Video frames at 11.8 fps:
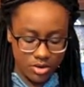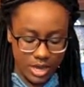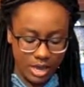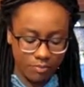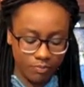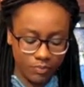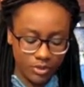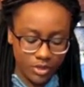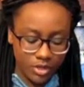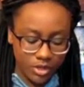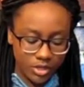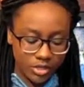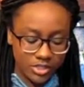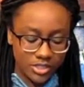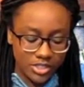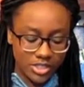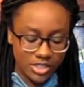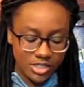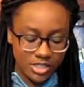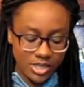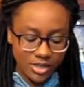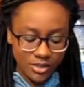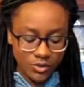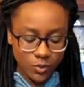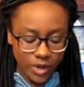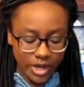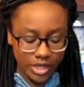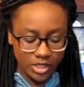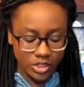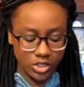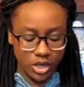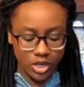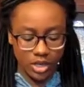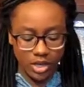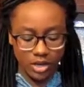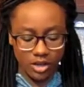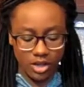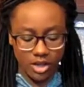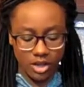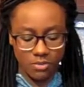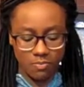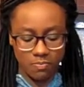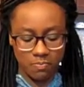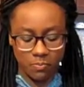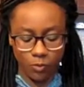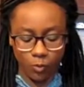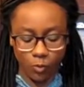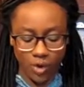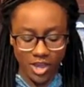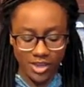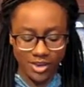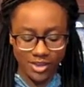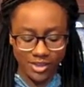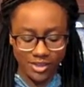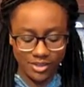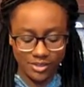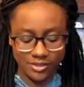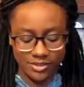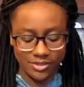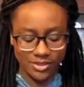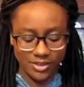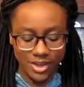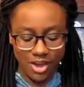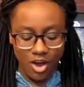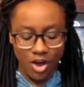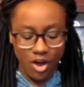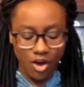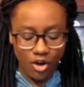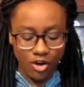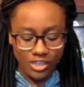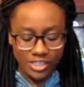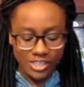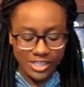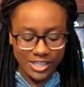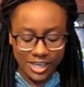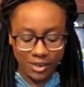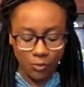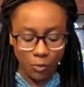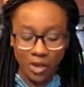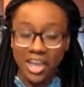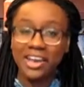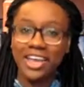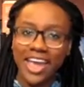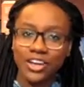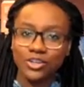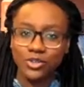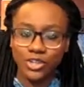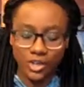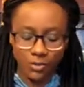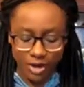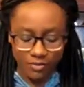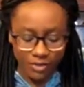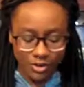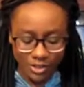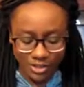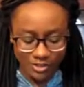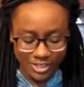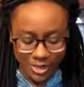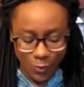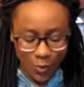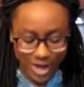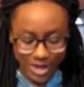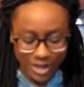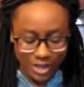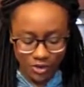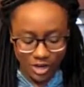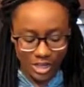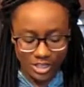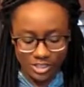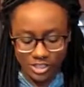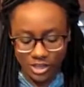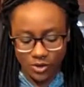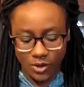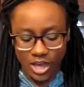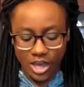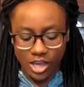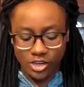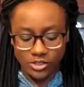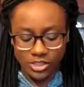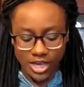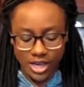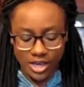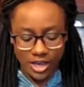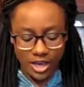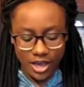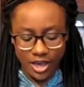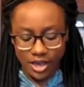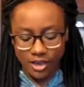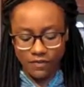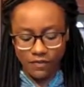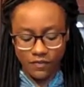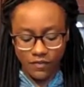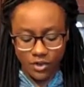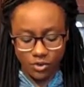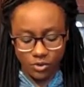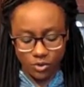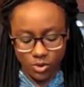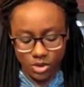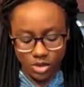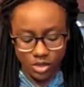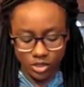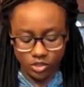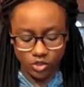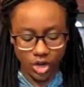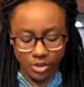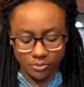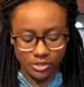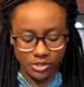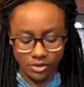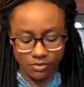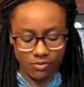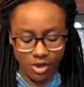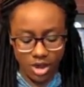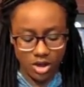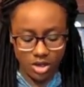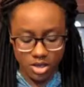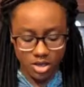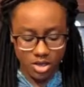Okay, so since this is white chocolate, red is hard to get red actually whenever you're using white ingredients, so it'll take a few drops of red